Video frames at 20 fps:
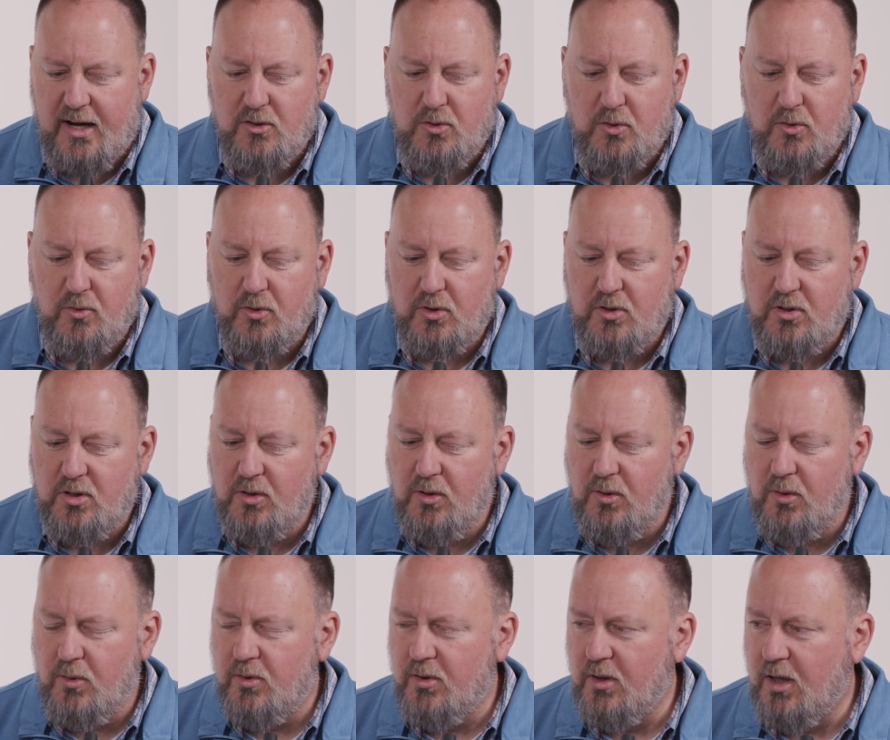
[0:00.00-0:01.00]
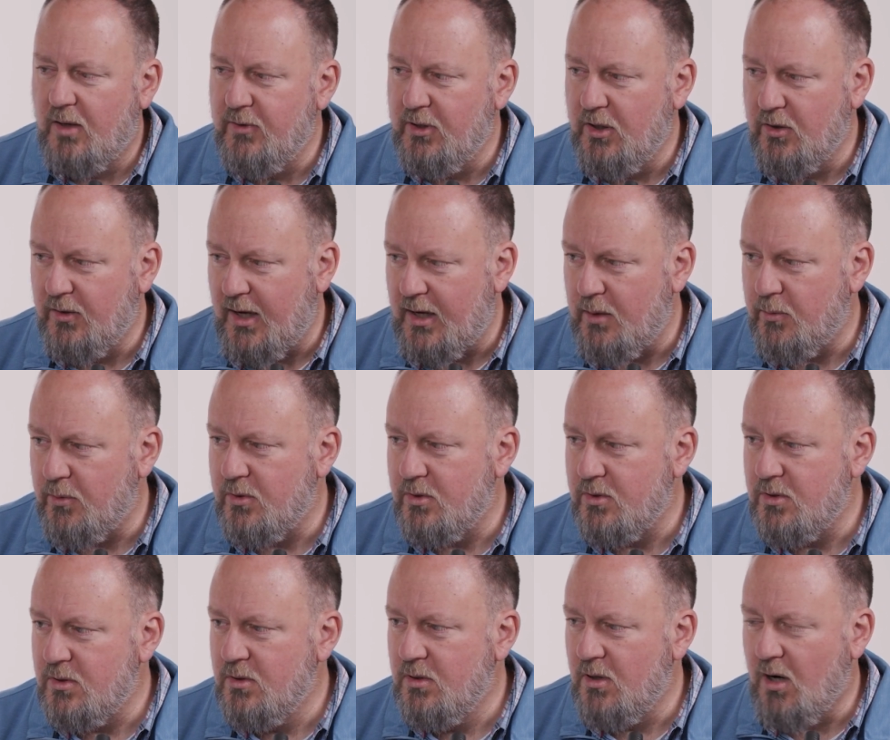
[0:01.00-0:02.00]
a tooth for a tooth, loving your
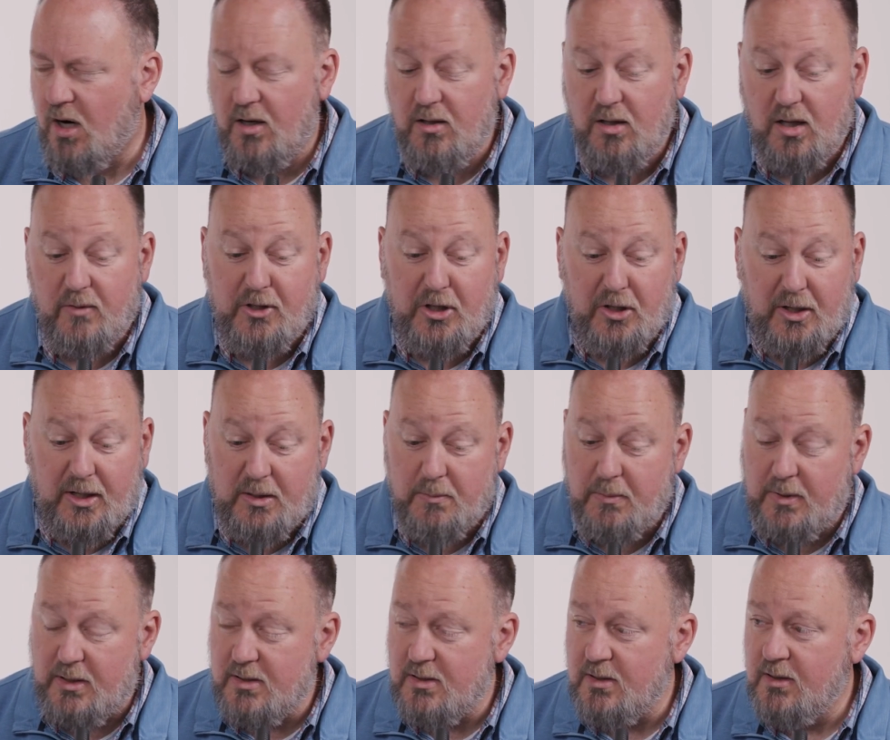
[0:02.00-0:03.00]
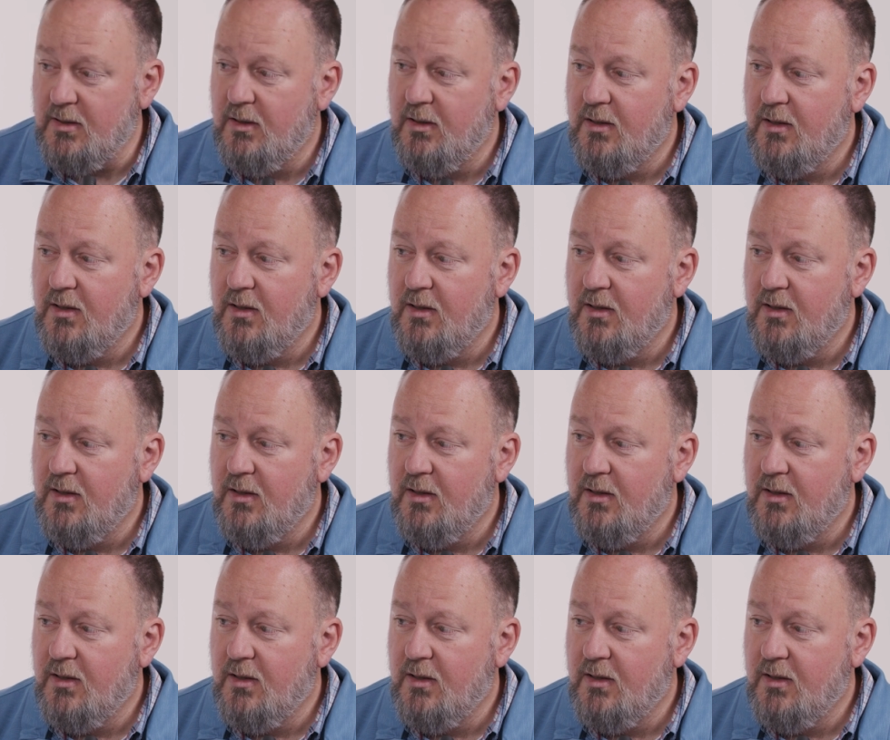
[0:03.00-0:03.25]
neighbors, or loving your enemies.